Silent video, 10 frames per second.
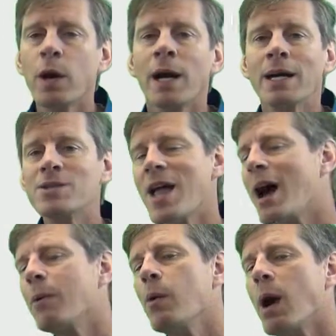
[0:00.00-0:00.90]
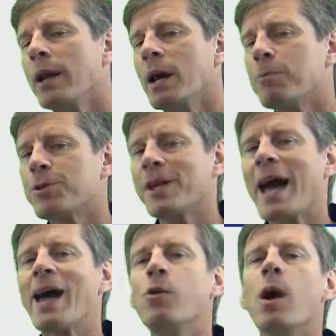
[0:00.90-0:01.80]
Because now we wind up with the
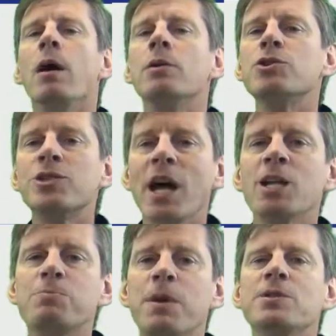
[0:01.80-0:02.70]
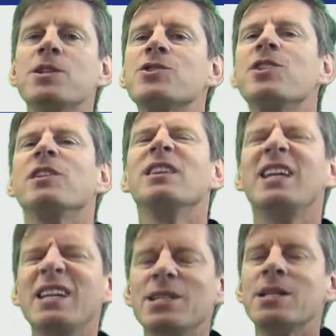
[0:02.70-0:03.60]
guy who understands business the
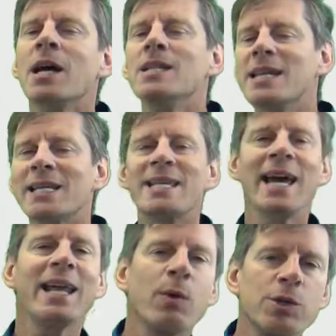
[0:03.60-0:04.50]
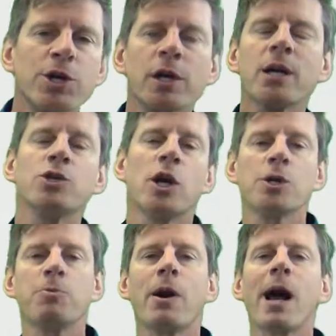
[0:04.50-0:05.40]
least dictating what you're going to charge
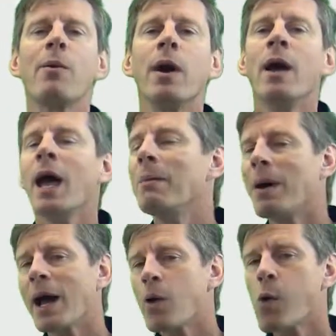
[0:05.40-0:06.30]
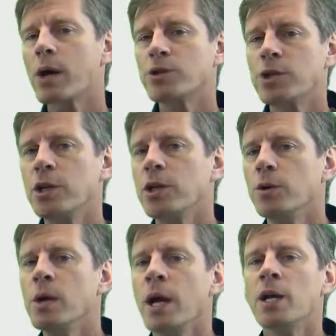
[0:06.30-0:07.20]
per hour. And my question to
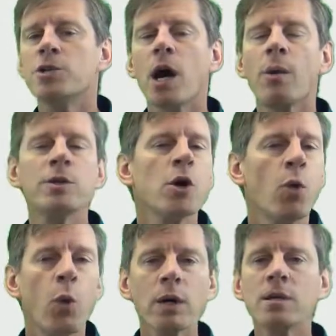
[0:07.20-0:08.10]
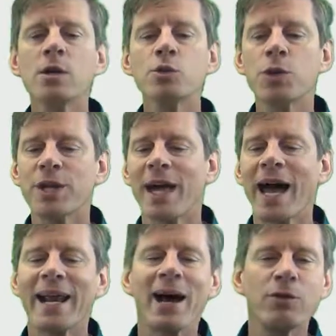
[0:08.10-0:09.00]
you is always, what does what the
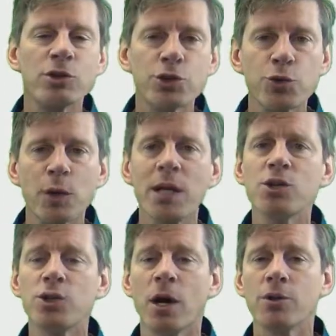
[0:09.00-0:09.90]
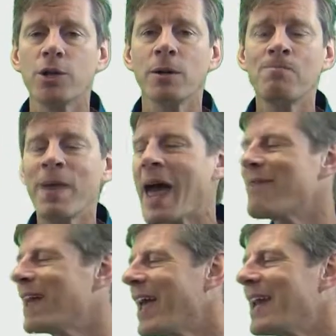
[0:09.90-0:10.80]
guy down the street is charging have
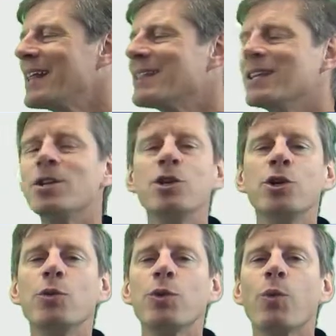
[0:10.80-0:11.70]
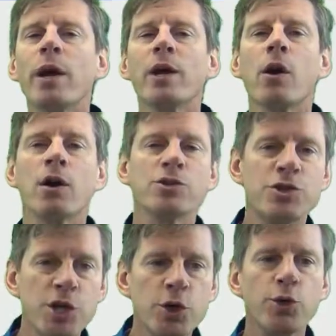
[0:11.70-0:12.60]
anything to do with what it costs
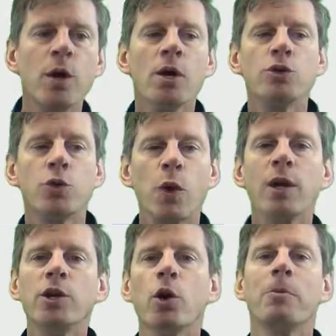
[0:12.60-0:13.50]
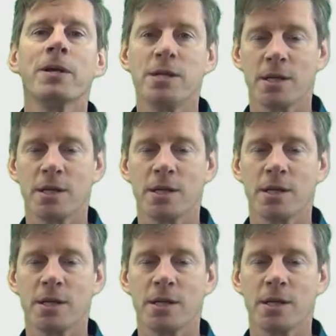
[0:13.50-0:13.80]
you to run your business?